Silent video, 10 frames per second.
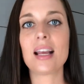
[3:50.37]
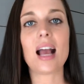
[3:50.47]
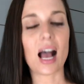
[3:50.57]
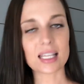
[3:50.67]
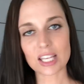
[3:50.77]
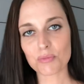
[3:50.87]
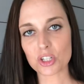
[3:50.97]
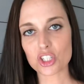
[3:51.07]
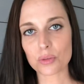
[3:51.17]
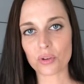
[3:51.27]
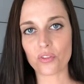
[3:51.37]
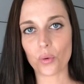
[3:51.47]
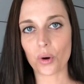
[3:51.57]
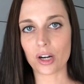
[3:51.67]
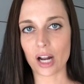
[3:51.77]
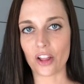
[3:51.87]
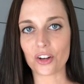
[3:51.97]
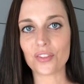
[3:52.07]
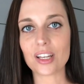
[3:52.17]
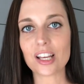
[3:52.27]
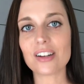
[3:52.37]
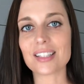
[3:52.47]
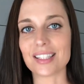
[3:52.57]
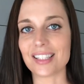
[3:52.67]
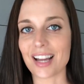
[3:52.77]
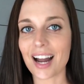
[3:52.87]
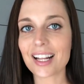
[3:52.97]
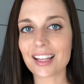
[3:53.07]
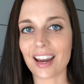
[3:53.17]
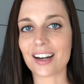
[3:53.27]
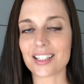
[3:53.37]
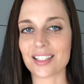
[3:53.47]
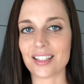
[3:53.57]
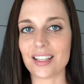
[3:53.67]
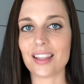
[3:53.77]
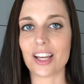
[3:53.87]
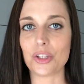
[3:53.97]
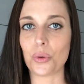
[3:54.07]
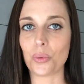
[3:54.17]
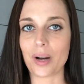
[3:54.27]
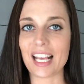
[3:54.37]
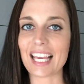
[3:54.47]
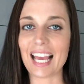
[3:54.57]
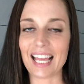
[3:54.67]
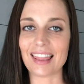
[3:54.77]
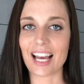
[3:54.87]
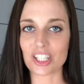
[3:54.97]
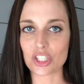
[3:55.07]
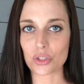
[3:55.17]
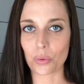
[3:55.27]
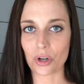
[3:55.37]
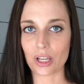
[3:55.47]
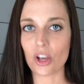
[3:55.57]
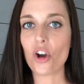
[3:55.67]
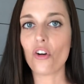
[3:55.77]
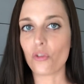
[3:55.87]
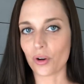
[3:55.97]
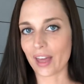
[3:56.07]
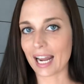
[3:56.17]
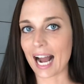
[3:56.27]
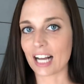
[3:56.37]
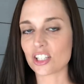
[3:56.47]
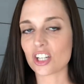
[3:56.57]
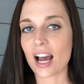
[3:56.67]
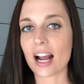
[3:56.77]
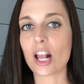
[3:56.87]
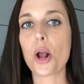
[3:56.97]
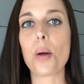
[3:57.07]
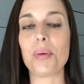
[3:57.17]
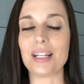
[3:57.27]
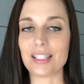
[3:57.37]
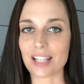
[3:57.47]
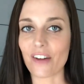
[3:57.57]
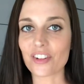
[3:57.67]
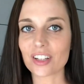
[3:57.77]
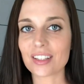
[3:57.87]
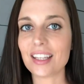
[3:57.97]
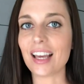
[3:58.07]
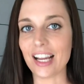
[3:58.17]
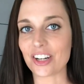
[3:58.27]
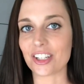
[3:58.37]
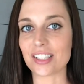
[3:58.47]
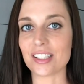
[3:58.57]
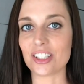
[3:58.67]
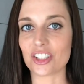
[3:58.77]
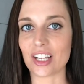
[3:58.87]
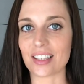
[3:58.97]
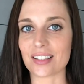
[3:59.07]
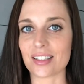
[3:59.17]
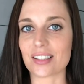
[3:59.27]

As I've mentioned before in other videos, it's not a guarantee that you'll rank in that story for that hashtag, but it definitely increases your chances.